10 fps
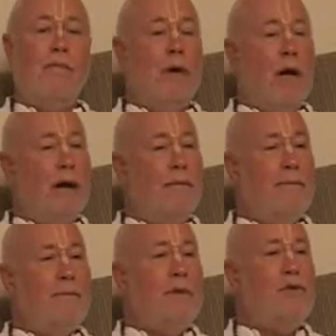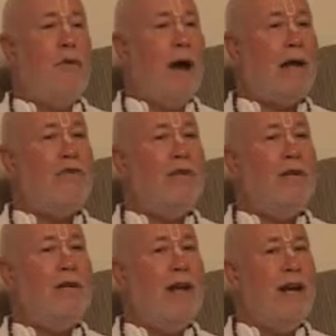But to
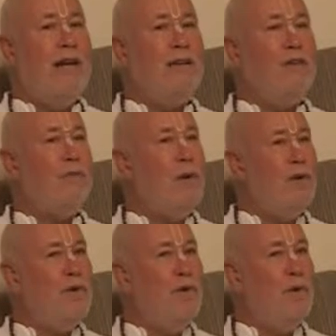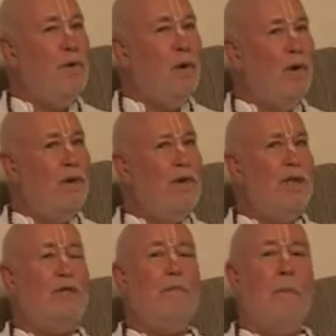actually attain the spiritual
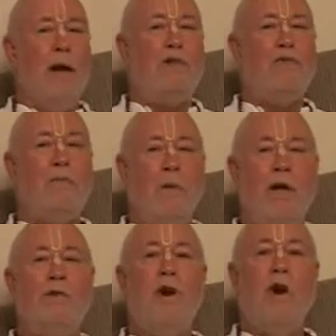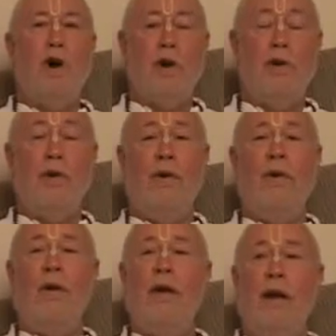world is much, much harder.
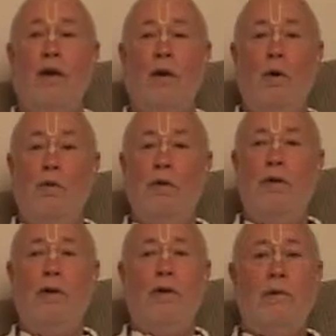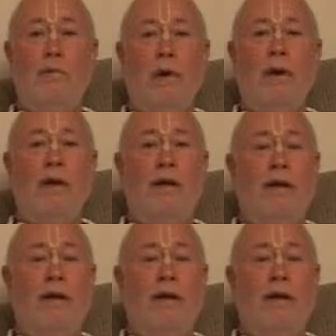And only the one